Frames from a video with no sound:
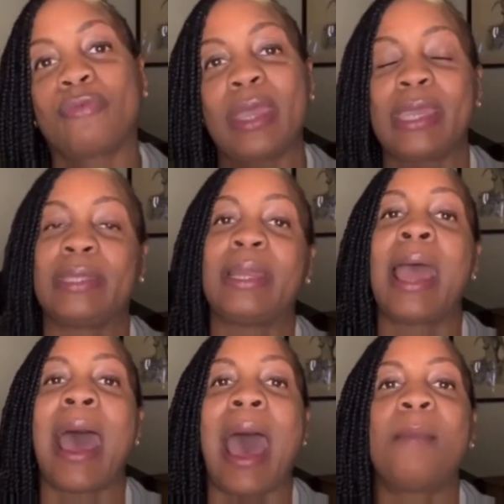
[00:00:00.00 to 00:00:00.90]
and
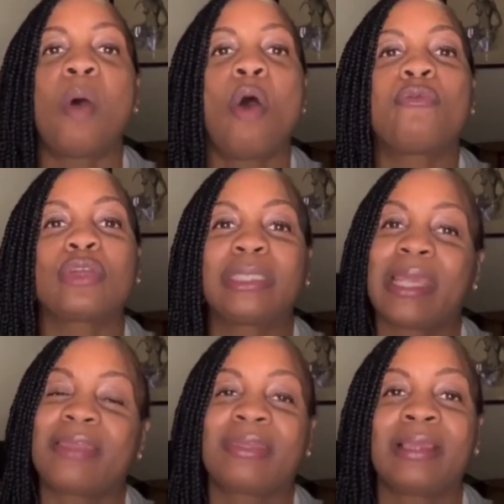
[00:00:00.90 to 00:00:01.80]
I'm all for
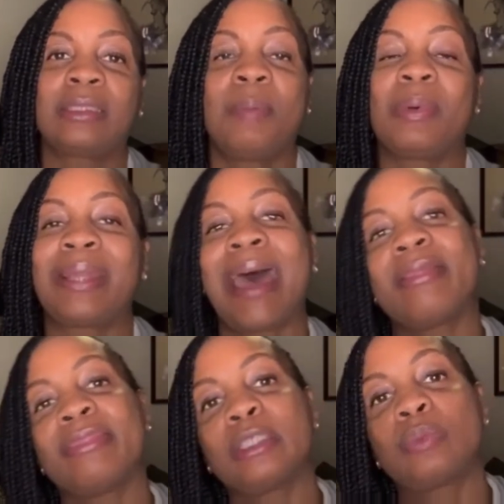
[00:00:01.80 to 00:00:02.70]
shaking things up, but not
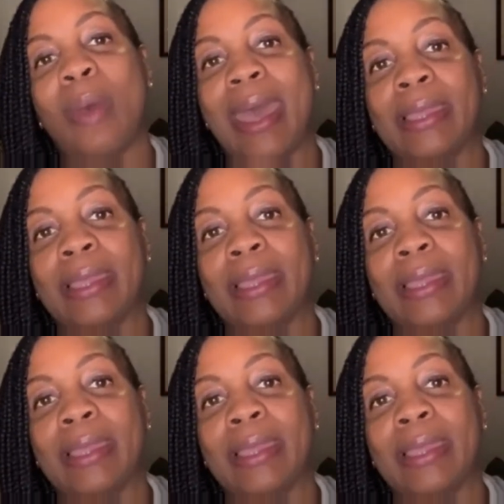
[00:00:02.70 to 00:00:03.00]
in this way.